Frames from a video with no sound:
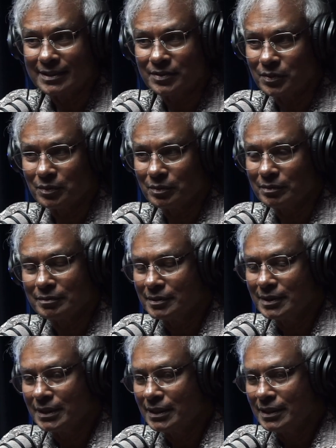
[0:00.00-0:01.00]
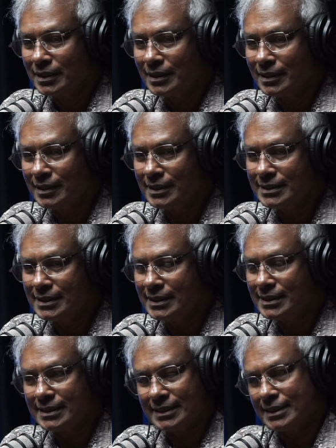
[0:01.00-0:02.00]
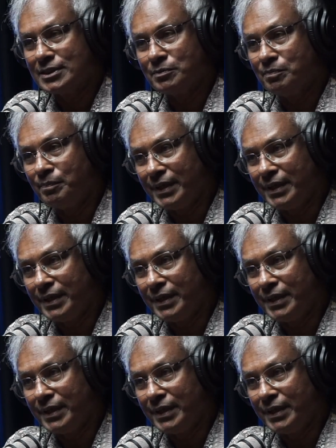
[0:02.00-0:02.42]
So didn't see this as such a